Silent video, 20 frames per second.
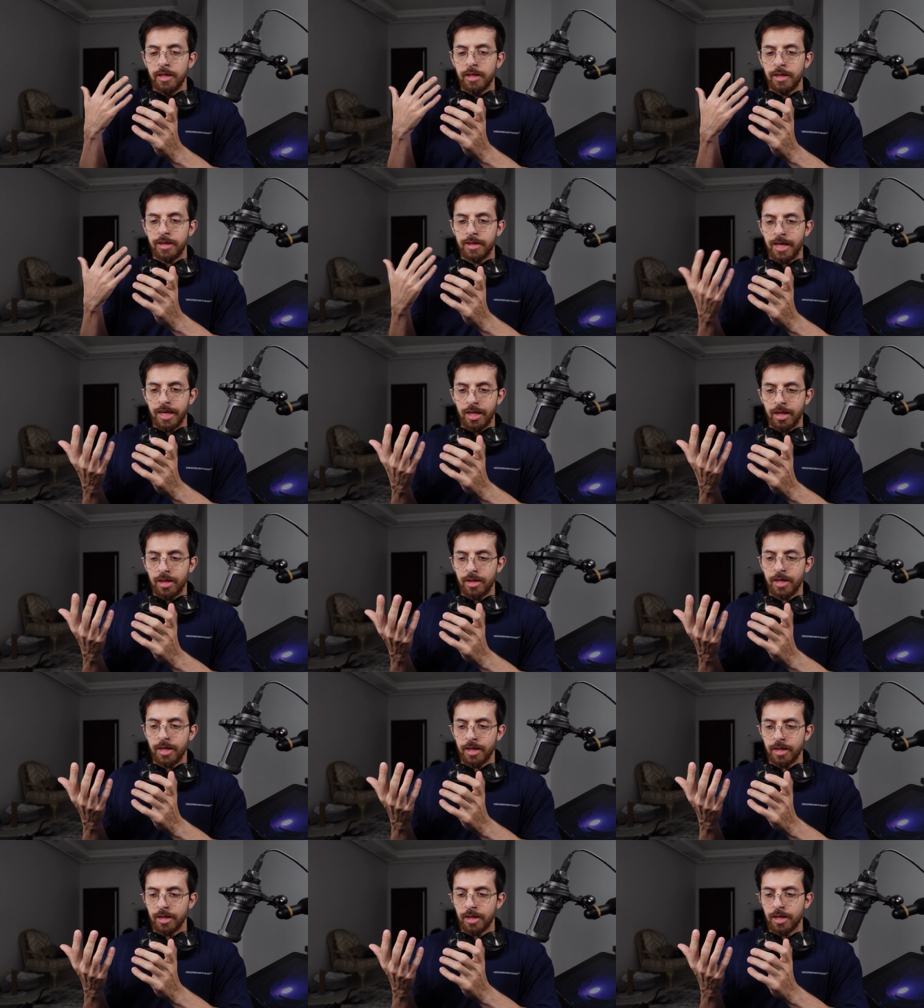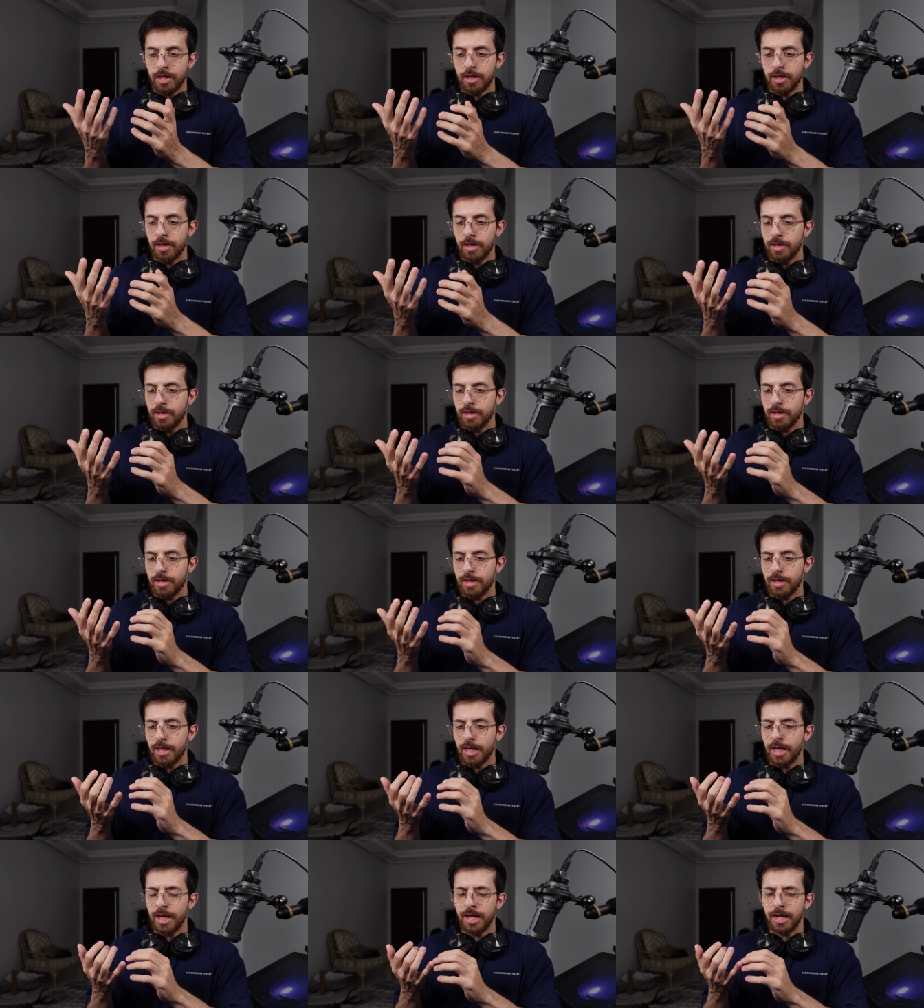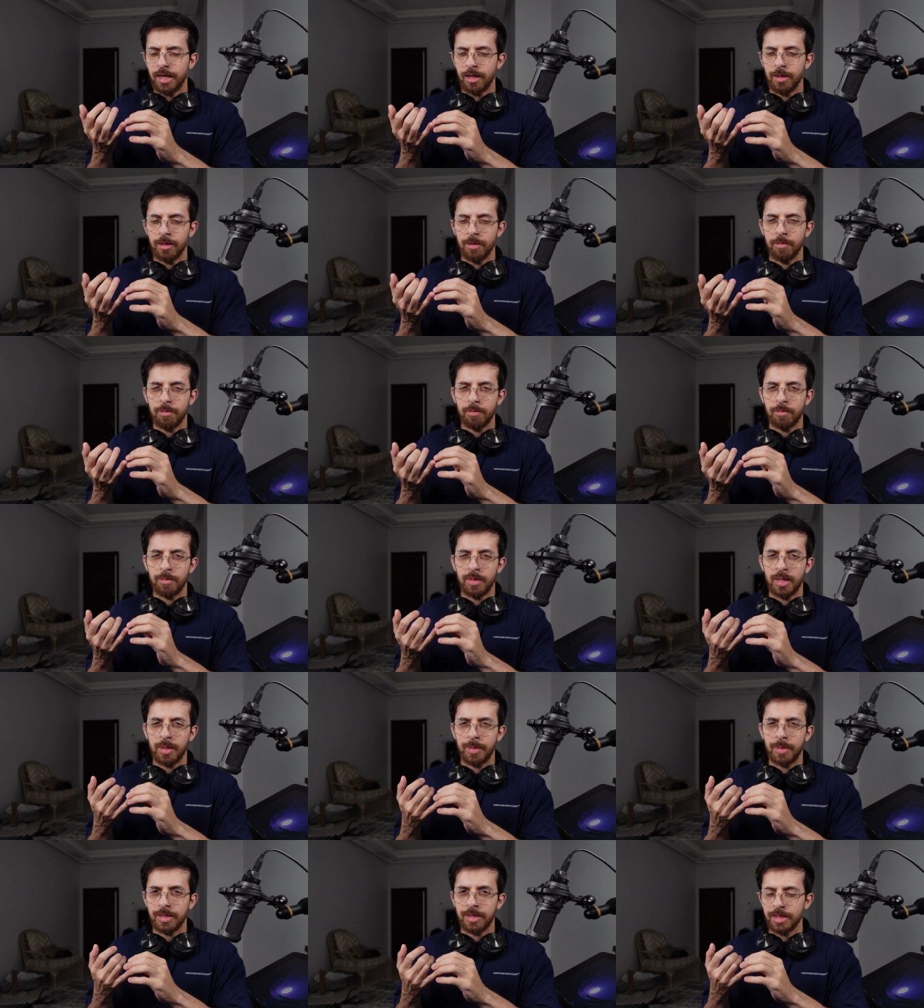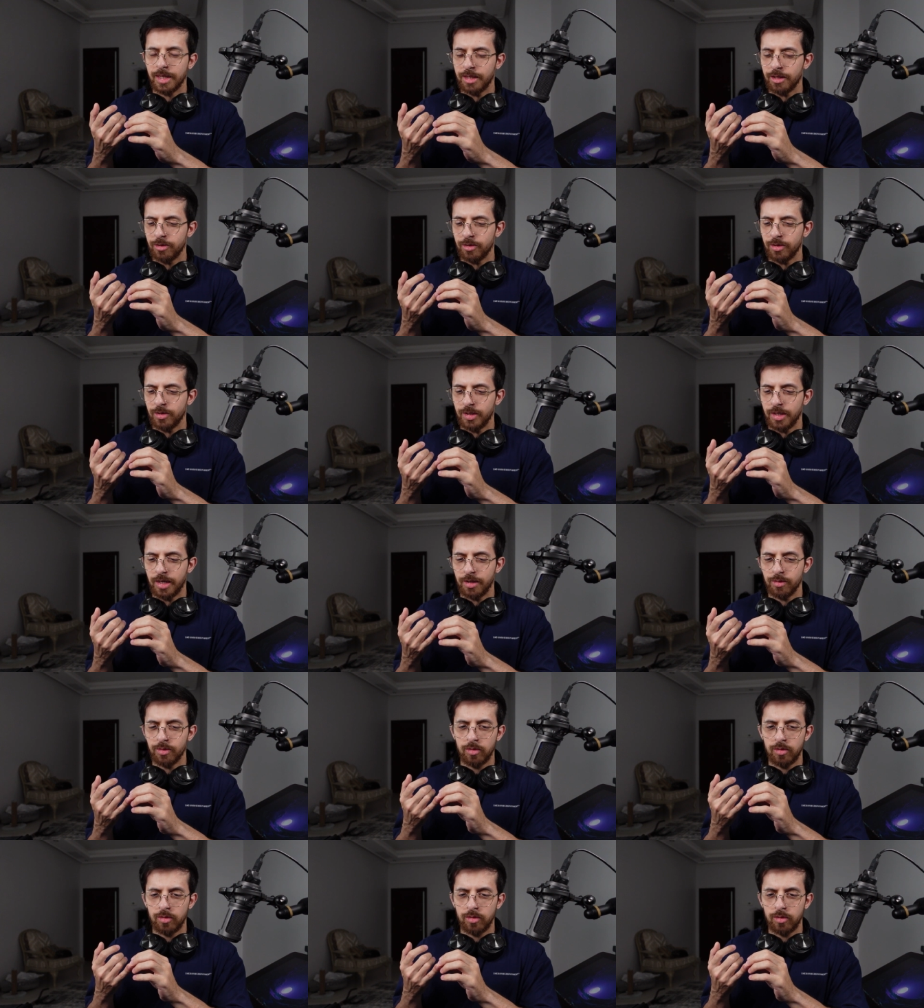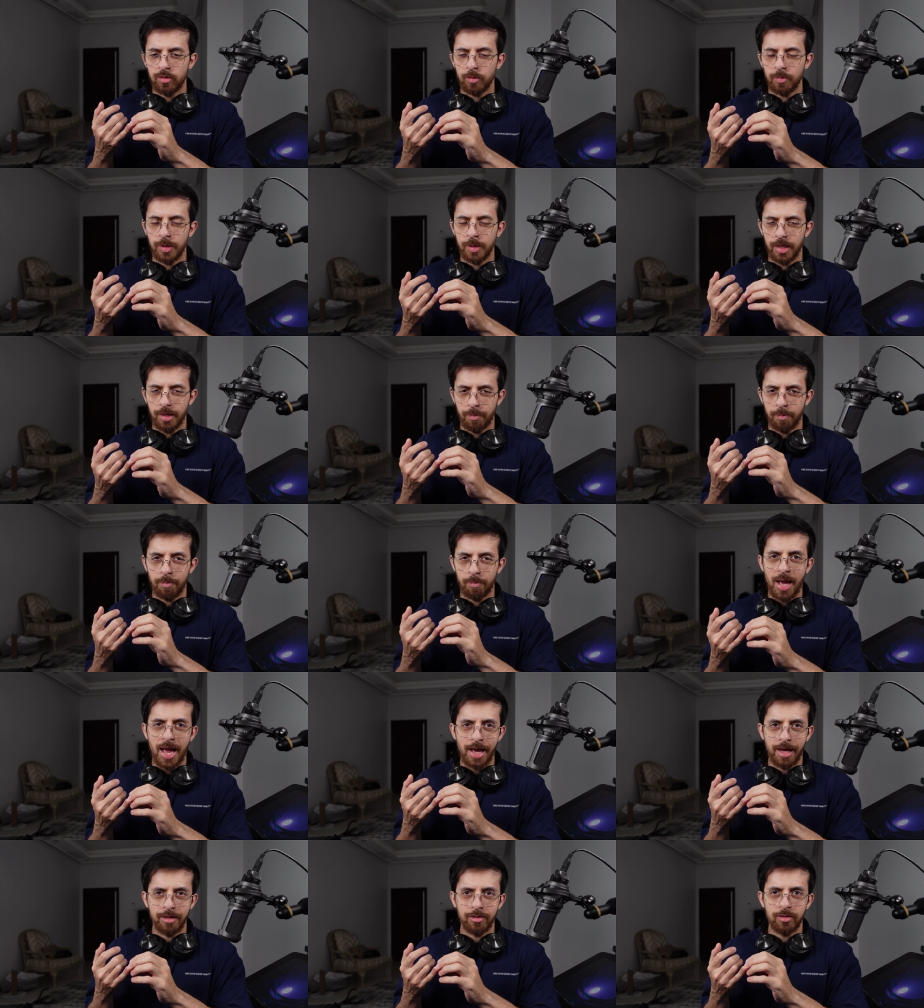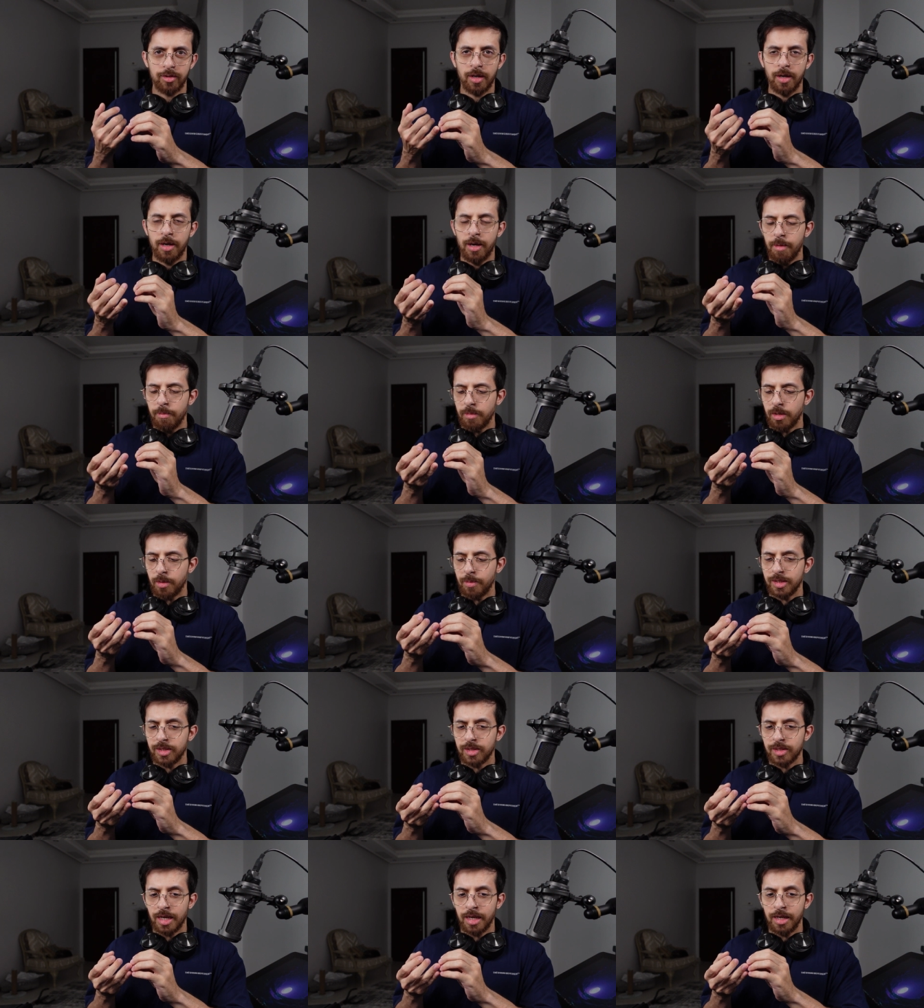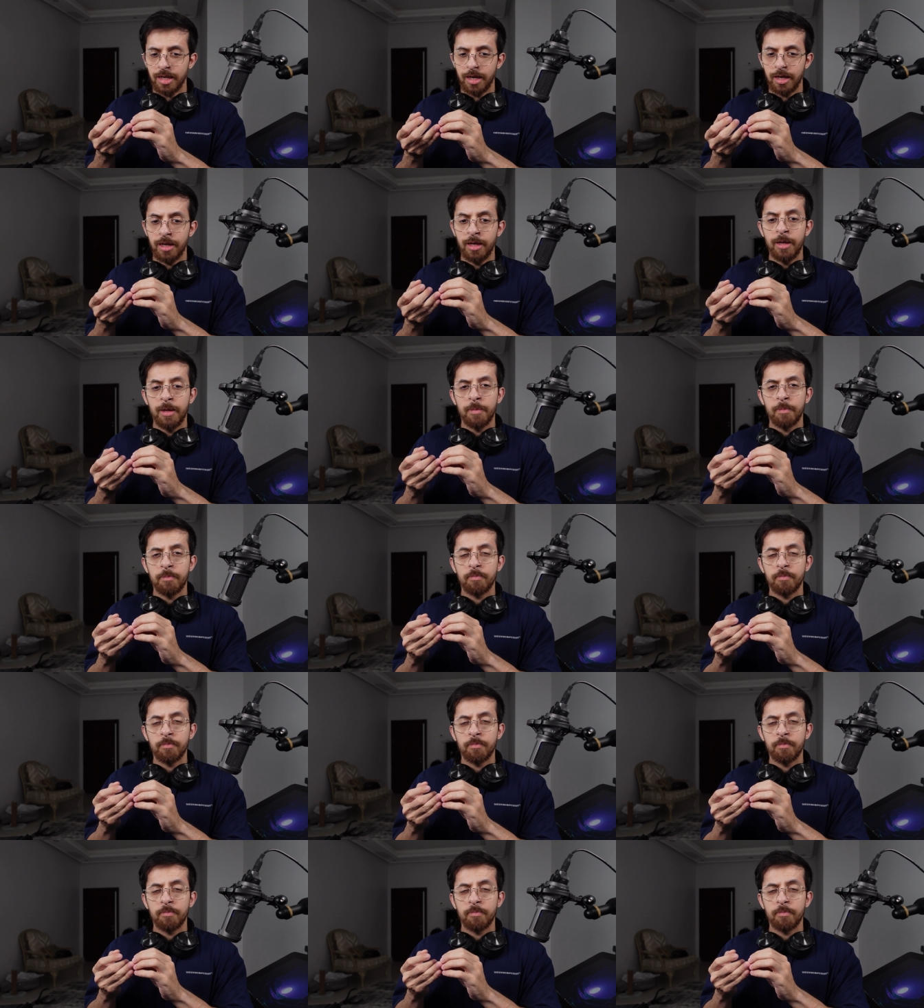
They think, hey, maybe it's going to turn out to be bad. Maybe it's going to